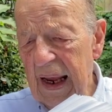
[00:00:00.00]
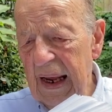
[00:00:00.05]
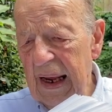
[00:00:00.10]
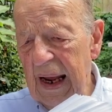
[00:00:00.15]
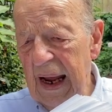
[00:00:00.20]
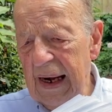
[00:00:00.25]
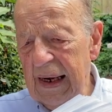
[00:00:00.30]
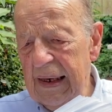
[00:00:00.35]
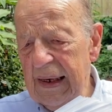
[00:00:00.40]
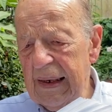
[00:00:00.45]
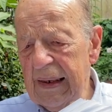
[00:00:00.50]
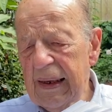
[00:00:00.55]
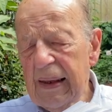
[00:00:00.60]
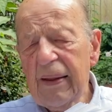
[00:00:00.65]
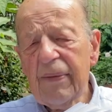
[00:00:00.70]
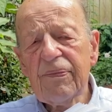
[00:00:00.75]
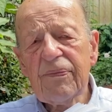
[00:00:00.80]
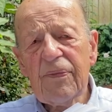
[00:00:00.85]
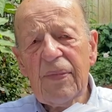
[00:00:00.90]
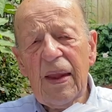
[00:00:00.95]
And
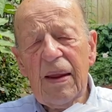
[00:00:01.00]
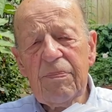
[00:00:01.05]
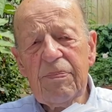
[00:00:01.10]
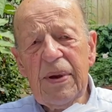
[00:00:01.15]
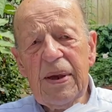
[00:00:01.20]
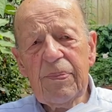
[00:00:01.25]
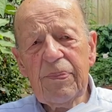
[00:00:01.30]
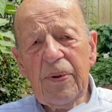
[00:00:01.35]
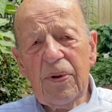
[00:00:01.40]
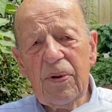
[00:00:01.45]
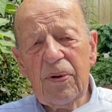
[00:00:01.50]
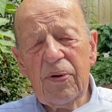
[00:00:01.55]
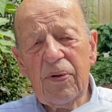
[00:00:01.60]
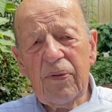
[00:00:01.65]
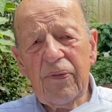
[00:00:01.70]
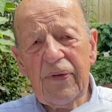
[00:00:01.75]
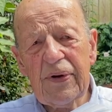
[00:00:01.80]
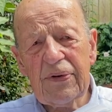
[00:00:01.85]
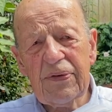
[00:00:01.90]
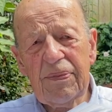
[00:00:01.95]
people
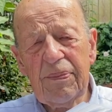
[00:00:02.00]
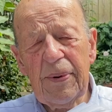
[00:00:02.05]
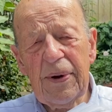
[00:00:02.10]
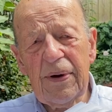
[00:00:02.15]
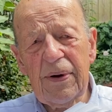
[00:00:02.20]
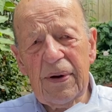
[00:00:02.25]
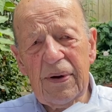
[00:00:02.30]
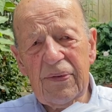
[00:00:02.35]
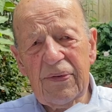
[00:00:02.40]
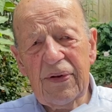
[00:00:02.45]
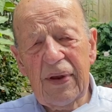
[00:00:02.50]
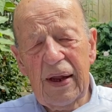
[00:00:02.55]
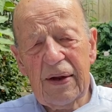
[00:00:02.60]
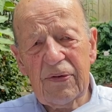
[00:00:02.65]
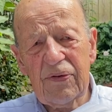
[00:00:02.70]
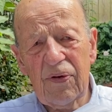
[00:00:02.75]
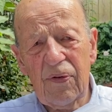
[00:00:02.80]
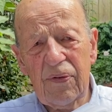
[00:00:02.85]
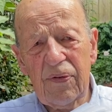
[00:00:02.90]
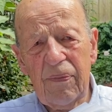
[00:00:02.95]
who've experienced
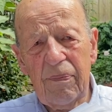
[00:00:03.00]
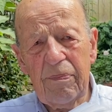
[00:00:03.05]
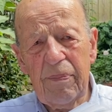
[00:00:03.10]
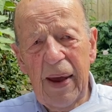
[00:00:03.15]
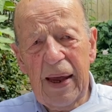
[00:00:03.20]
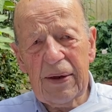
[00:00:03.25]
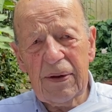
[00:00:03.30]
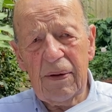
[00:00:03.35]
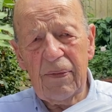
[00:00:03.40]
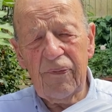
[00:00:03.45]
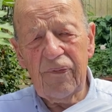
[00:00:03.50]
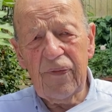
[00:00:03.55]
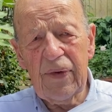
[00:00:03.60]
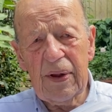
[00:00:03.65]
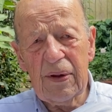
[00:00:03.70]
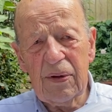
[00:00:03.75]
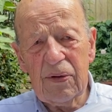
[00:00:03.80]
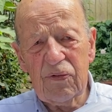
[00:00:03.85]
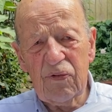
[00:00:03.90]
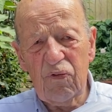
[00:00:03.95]
that sort of
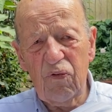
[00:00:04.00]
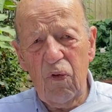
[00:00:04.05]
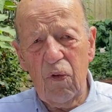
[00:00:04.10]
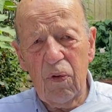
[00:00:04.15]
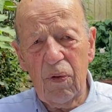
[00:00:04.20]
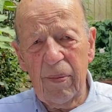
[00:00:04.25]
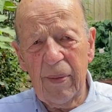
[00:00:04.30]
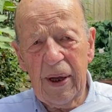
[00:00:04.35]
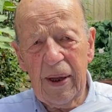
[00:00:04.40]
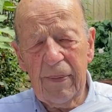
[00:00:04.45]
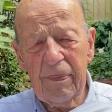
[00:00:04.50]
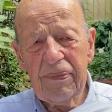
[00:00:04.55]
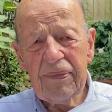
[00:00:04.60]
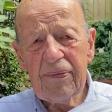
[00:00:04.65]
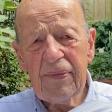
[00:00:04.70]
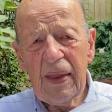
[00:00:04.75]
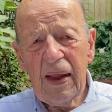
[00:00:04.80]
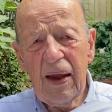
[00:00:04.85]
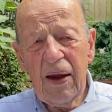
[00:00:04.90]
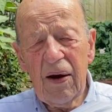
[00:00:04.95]
battlefield trauma
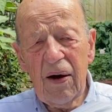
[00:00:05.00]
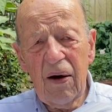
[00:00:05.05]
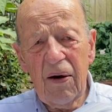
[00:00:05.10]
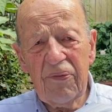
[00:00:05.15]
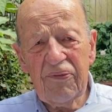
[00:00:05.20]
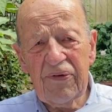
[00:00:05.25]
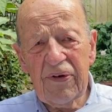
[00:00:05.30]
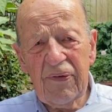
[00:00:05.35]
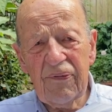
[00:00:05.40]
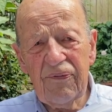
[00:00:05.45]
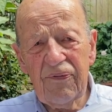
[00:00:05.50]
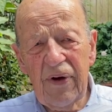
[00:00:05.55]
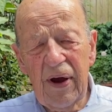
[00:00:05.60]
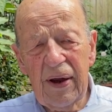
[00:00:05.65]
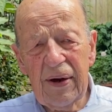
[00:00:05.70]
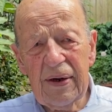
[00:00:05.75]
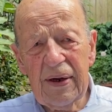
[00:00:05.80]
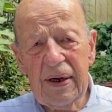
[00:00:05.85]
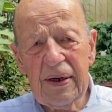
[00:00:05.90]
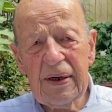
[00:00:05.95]
often
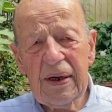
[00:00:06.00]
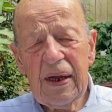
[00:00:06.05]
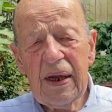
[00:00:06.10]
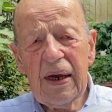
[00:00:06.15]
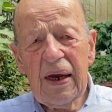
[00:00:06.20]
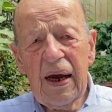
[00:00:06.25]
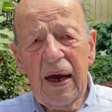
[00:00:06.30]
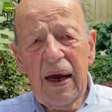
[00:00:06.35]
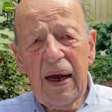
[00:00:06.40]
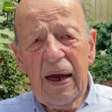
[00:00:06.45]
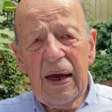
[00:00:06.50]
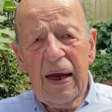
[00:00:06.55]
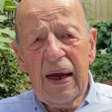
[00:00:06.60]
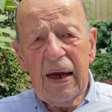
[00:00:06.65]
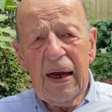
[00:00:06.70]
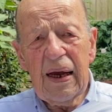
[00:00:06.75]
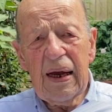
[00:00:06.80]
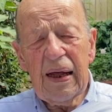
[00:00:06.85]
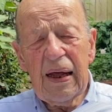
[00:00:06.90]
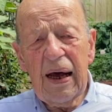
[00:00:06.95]
find it
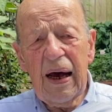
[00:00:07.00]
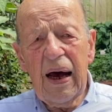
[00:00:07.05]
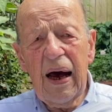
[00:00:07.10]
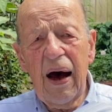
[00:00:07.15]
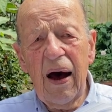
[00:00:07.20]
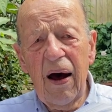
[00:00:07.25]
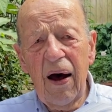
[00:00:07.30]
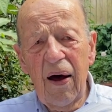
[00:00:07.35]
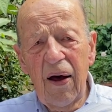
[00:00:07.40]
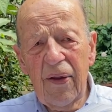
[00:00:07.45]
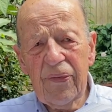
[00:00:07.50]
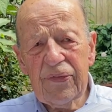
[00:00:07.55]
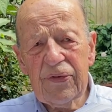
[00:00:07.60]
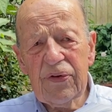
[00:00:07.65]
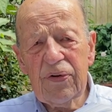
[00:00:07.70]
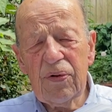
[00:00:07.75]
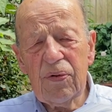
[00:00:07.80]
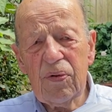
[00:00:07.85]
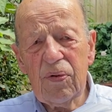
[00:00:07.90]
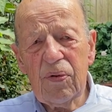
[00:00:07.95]
hard
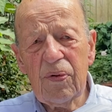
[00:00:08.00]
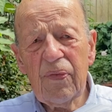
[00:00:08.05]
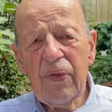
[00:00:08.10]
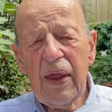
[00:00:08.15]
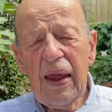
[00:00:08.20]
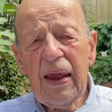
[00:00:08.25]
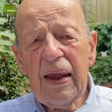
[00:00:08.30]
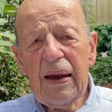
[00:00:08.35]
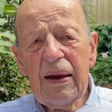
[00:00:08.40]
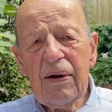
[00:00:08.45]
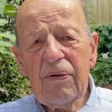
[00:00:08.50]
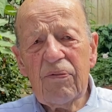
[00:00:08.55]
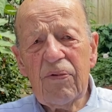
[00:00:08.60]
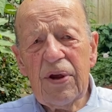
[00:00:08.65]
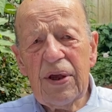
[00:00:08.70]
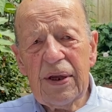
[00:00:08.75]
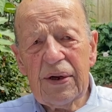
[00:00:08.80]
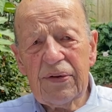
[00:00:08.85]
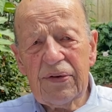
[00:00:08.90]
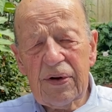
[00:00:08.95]
to
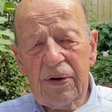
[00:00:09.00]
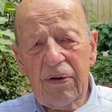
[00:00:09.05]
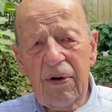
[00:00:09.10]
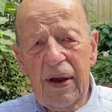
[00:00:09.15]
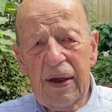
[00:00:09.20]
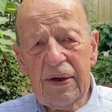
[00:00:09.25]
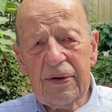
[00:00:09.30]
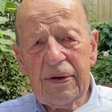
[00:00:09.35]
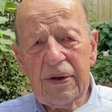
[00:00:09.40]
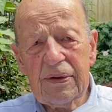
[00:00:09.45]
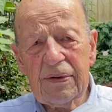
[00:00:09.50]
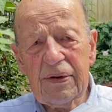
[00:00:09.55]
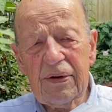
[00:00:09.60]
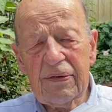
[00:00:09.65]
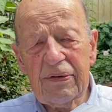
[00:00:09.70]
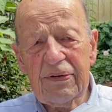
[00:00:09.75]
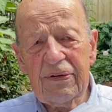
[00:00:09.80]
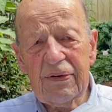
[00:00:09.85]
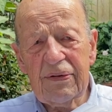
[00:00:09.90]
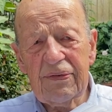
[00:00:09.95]
reintegrate
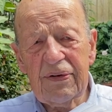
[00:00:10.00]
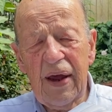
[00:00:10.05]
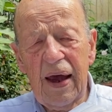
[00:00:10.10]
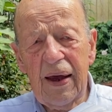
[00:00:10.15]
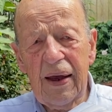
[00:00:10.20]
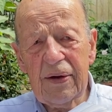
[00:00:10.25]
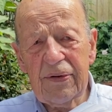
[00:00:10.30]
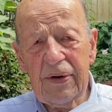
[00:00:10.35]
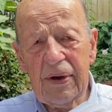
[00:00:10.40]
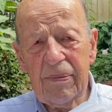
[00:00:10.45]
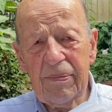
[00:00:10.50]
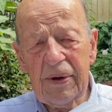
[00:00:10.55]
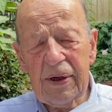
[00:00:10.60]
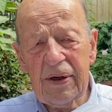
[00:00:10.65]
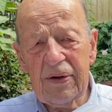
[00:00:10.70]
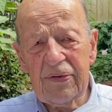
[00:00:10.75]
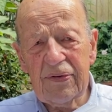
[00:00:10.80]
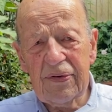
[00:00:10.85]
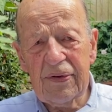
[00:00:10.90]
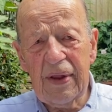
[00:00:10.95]
into society
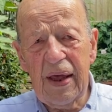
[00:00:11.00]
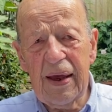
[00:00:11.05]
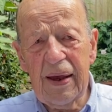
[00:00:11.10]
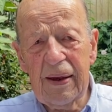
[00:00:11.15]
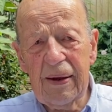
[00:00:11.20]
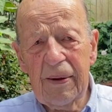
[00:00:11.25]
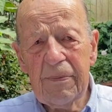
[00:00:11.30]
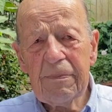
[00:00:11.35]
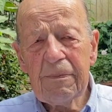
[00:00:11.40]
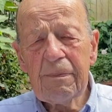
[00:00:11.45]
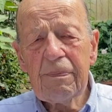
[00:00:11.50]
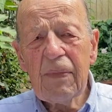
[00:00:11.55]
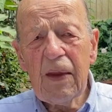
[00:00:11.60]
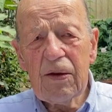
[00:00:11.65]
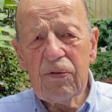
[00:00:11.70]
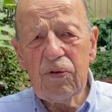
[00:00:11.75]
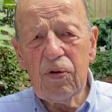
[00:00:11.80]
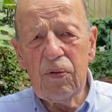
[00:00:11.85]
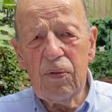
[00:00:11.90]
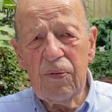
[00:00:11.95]
because they
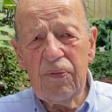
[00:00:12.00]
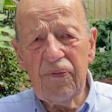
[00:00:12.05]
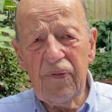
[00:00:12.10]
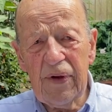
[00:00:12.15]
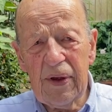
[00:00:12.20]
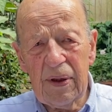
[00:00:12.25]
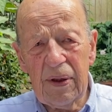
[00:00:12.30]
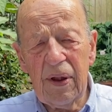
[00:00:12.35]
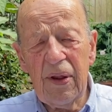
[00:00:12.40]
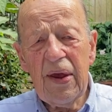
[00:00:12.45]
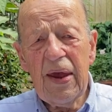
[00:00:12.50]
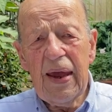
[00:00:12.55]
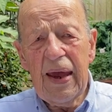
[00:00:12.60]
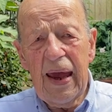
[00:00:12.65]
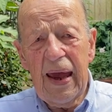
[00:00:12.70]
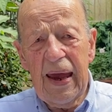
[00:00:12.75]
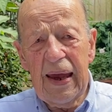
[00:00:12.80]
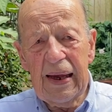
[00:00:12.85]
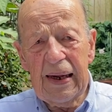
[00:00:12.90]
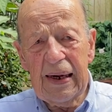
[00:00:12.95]
too feel
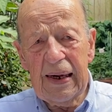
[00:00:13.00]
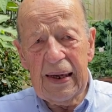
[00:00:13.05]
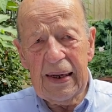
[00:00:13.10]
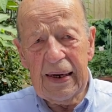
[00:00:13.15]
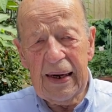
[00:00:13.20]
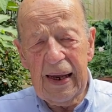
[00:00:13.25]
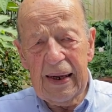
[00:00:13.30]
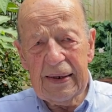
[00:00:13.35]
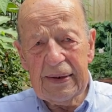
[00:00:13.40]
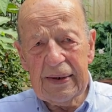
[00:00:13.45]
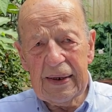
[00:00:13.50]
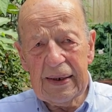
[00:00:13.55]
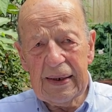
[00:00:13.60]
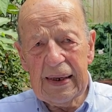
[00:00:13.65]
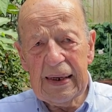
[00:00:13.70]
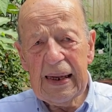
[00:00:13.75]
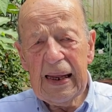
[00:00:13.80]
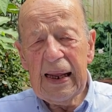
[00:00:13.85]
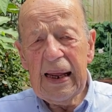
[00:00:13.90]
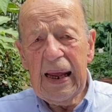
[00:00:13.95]

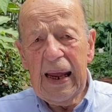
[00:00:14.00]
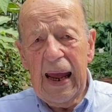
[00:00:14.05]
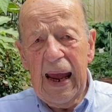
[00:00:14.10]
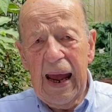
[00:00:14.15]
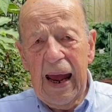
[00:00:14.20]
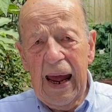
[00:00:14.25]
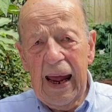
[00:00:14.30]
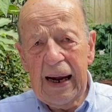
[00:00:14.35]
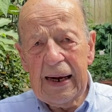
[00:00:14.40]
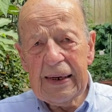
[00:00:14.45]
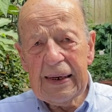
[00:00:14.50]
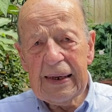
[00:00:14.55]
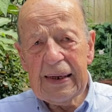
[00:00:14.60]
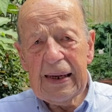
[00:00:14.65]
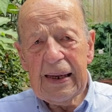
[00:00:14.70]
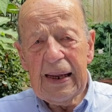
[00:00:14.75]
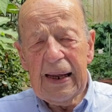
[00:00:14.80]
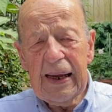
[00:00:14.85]
alienated and